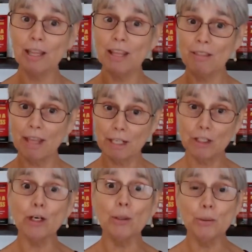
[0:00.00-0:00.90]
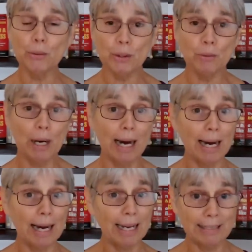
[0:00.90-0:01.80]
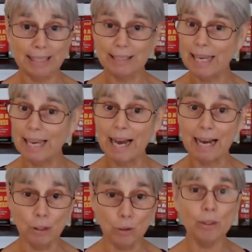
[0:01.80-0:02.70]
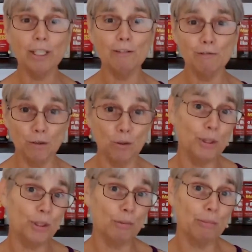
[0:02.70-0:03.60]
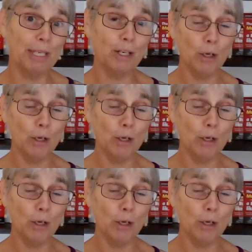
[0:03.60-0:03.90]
that they know who you are and that they are looking forward to being